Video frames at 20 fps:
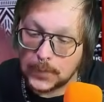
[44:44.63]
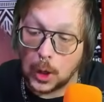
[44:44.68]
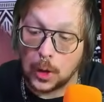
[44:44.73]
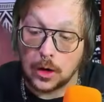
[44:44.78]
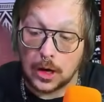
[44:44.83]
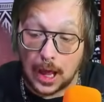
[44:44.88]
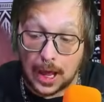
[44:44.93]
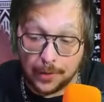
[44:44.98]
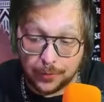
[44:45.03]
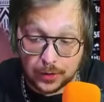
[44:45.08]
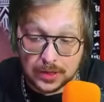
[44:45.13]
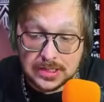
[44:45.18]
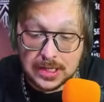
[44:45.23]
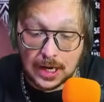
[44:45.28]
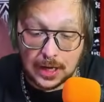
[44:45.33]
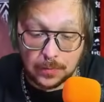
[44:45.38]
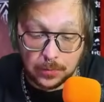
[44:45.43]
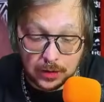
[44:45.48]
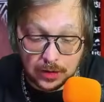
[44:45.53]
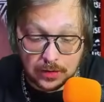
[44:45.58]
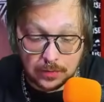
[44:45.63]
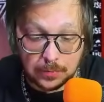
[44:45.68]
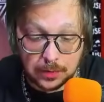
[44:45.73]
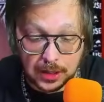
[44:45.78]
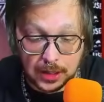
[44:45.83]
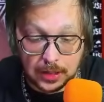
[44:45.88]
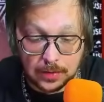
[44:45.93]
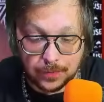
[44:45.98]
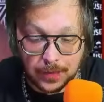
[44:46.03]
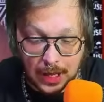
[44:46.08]
Oh, and every time we
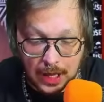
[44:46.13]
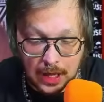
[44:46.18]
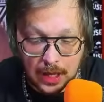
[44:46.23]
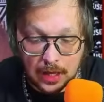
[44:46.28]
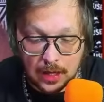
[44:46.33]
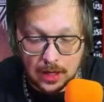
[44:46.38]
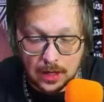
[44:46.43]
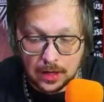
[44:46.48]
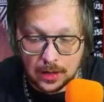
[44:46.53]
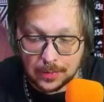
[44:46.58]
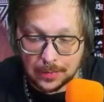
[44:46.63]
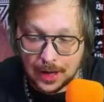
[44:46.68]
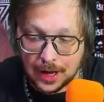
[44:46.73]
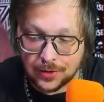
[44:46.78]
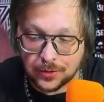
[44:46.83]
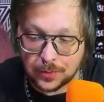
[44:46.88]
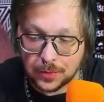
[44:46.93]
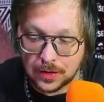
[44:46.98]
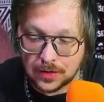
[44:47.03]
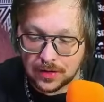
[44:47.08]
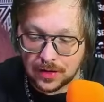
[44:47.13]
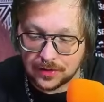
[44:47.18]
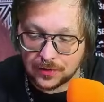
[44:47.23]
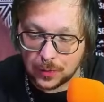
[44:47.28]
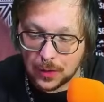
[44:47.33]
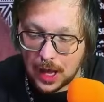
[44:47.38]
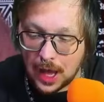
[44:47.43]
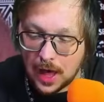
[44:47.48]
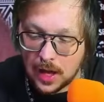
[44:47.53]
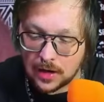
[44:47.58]
complete a attribute test,
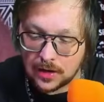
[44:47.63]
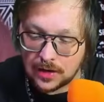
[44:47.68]
we add a